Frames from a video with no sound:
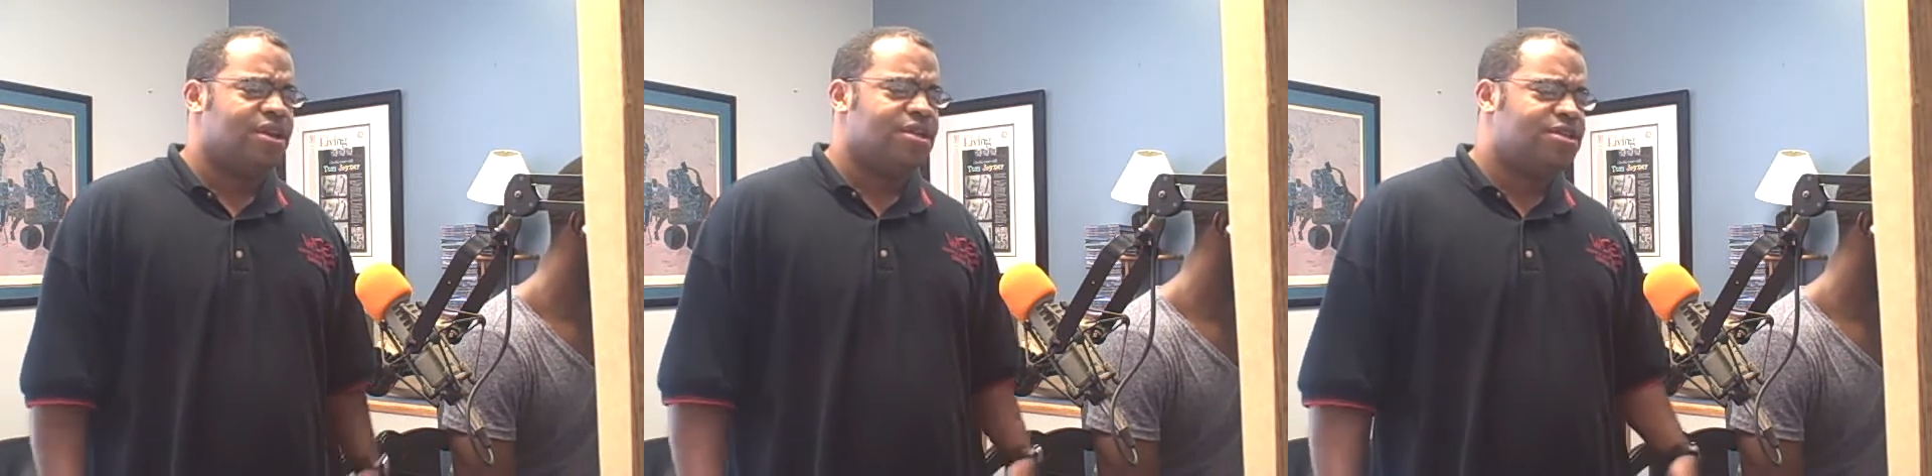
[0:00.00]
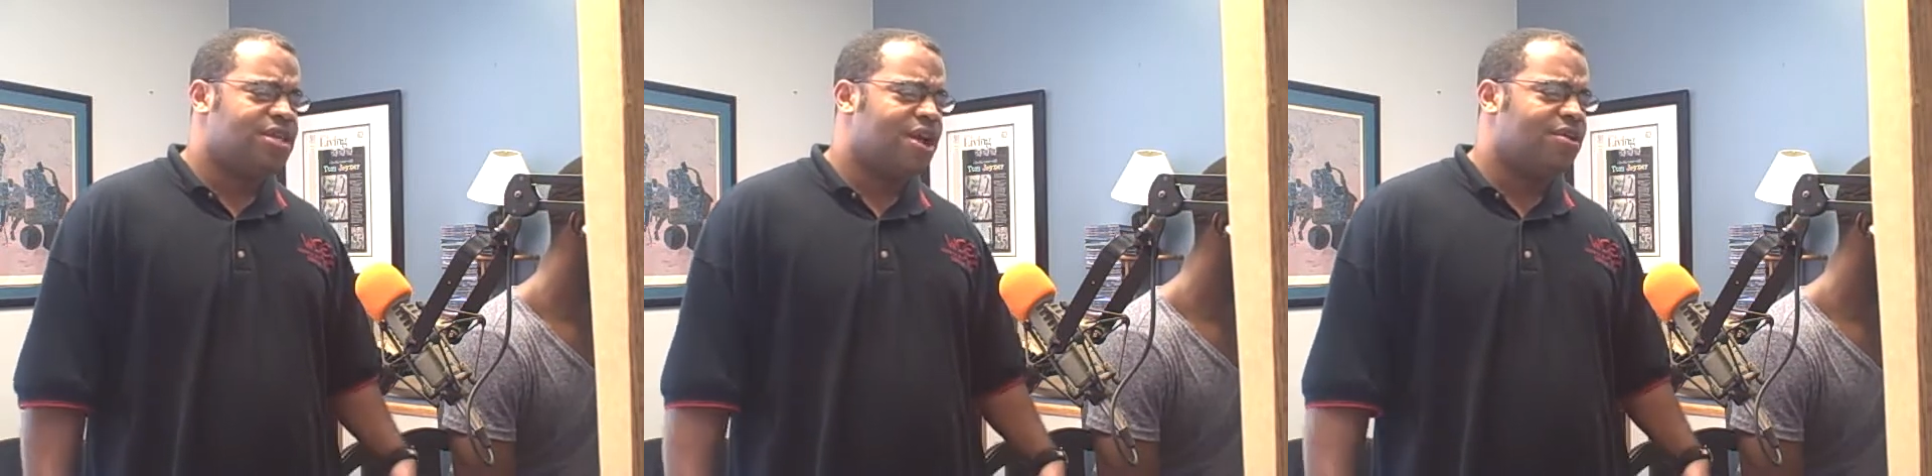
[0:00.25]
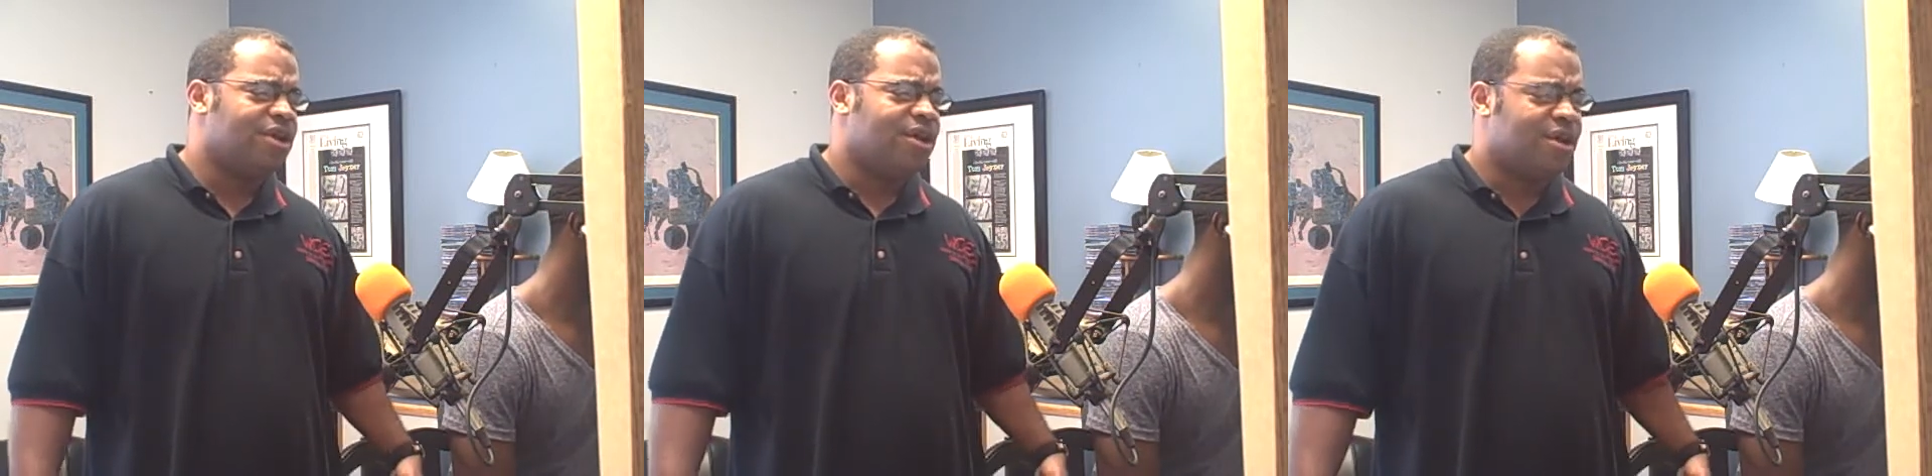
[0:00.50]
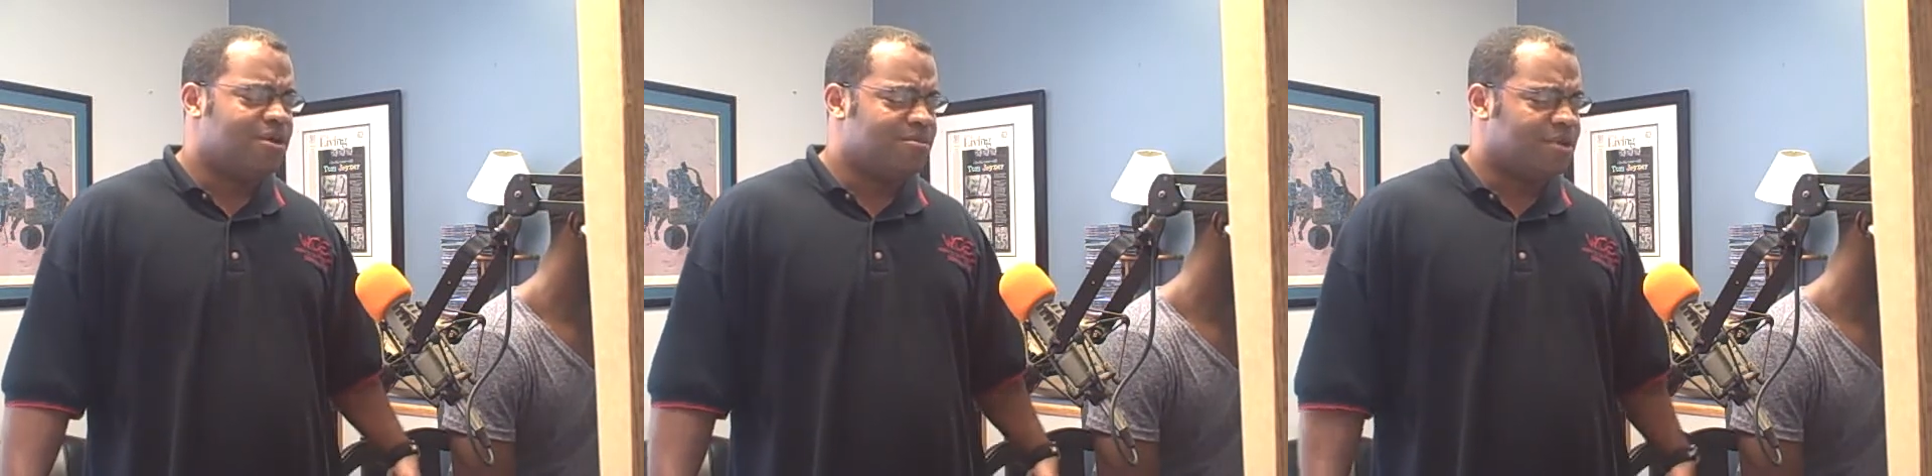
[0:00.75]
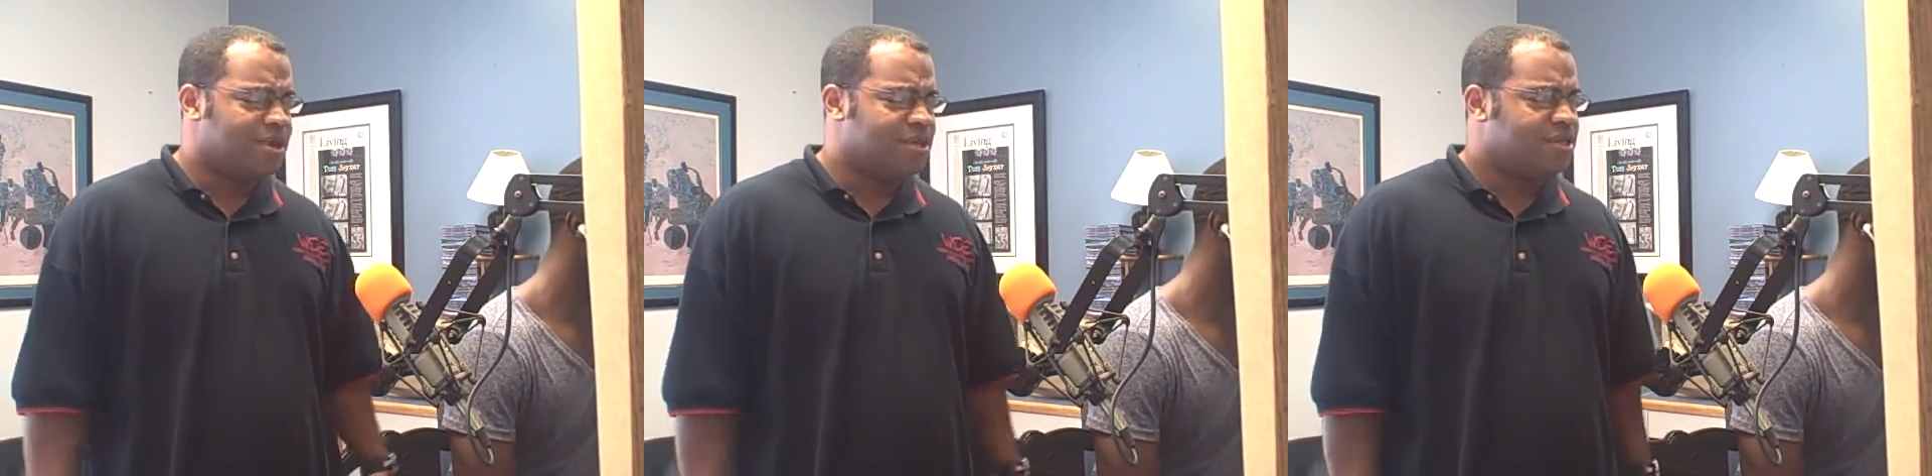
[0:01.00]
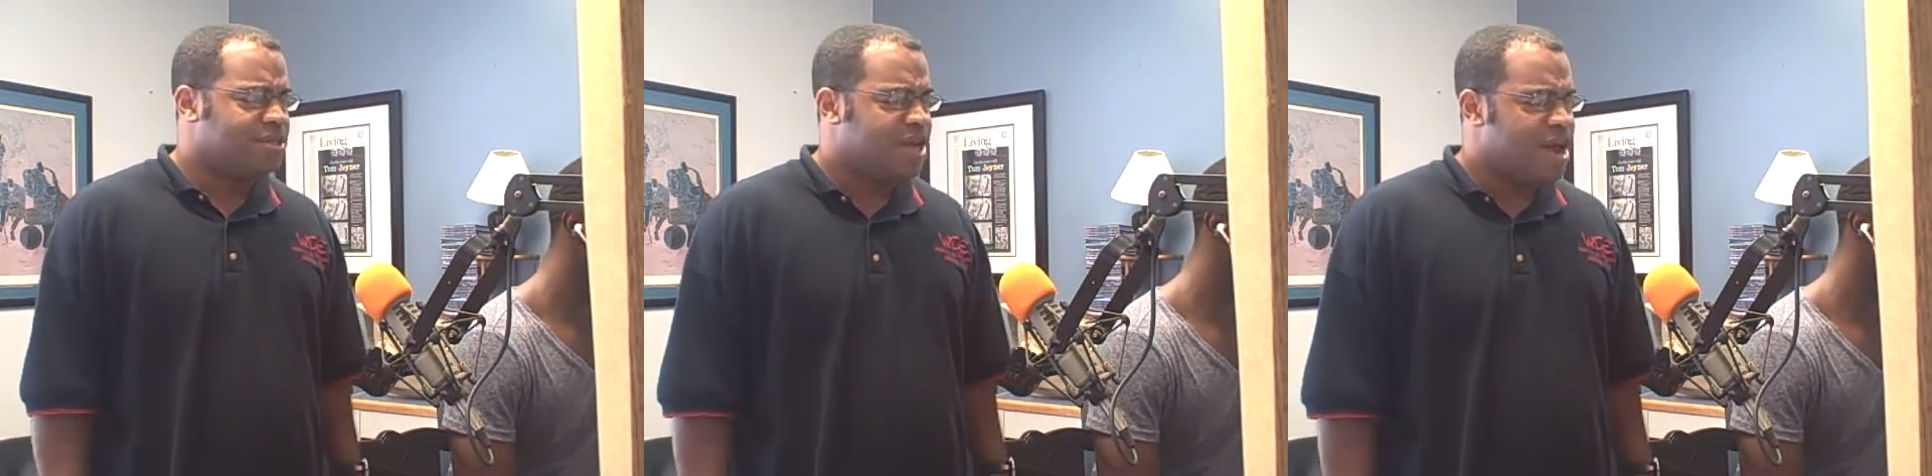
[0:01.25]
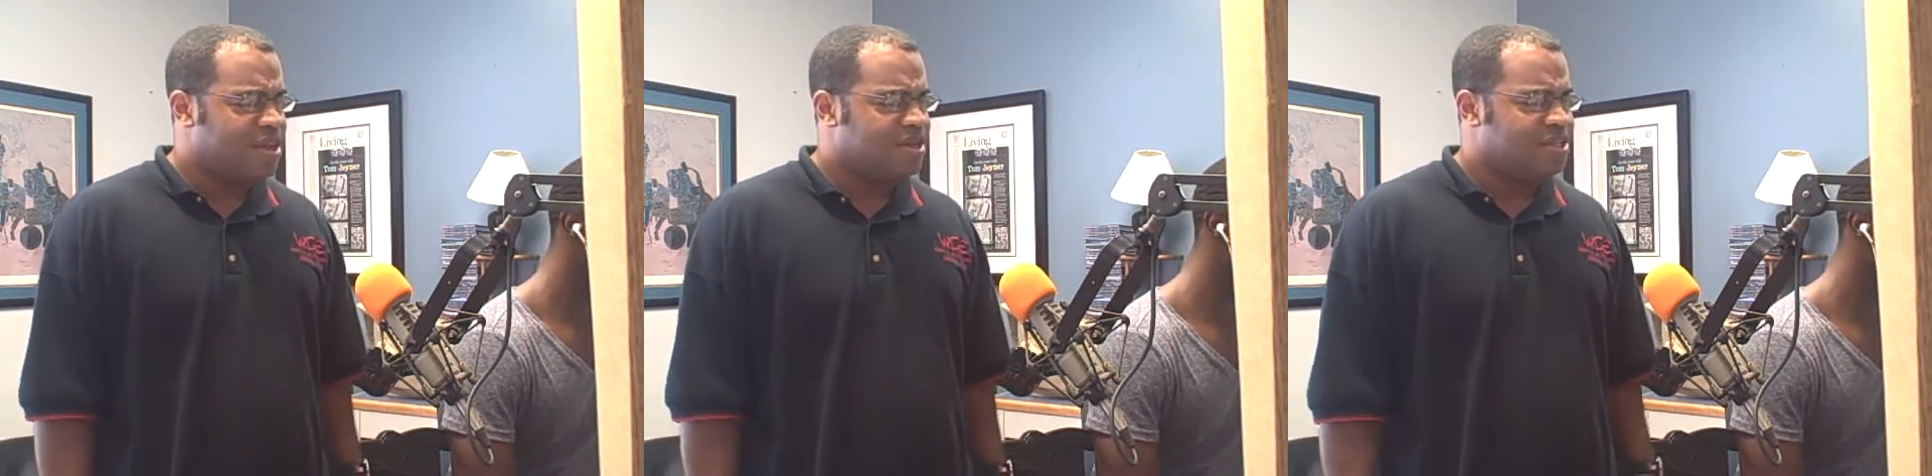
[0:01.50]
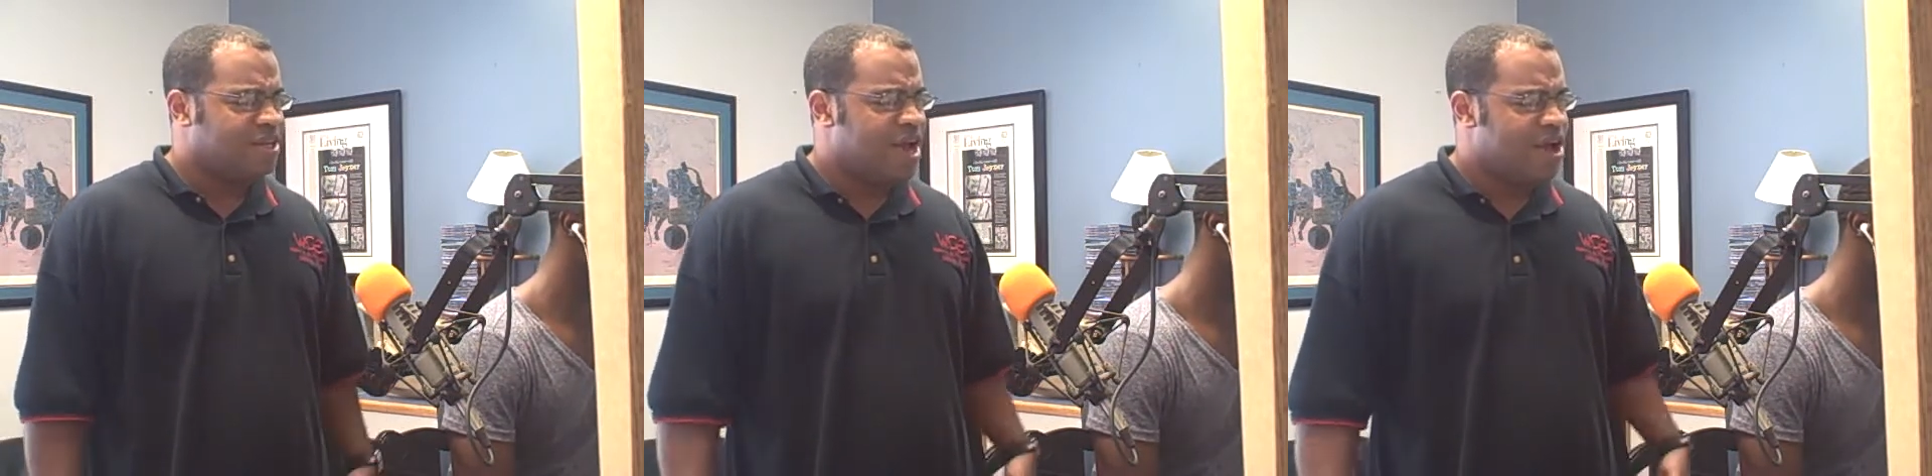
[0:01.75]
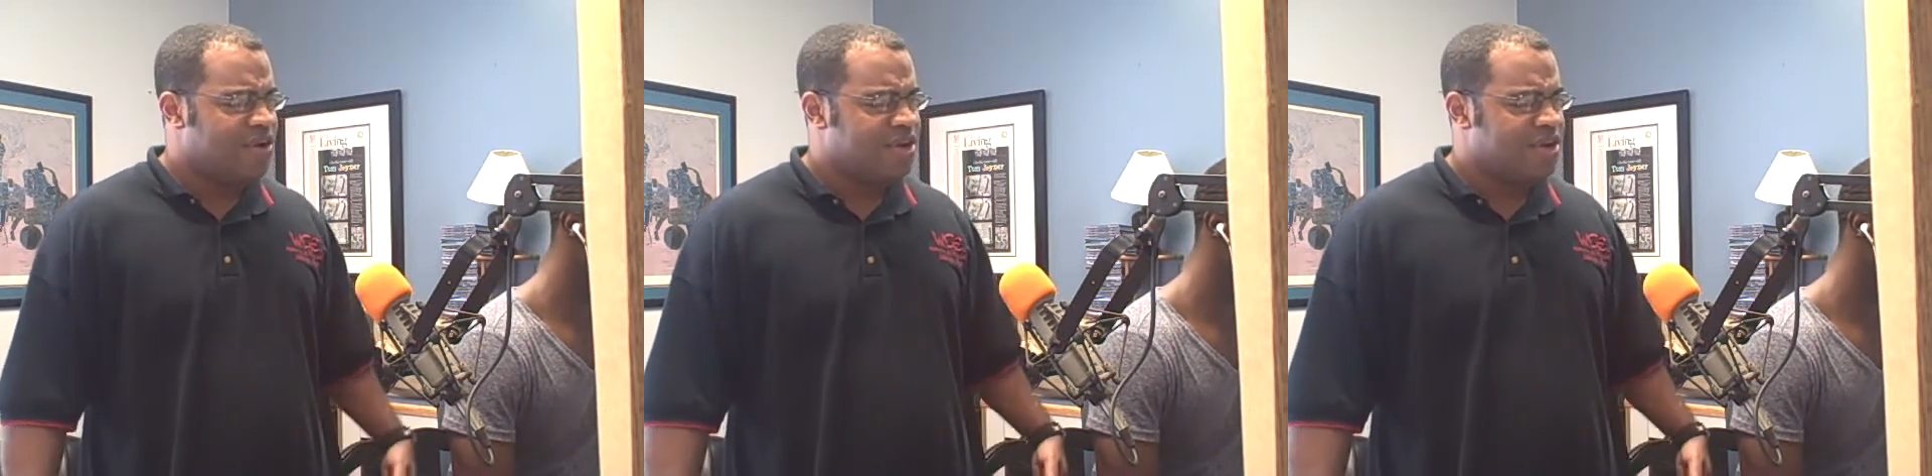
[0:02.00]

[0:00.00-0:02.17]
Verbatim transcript: Charity here means challenging how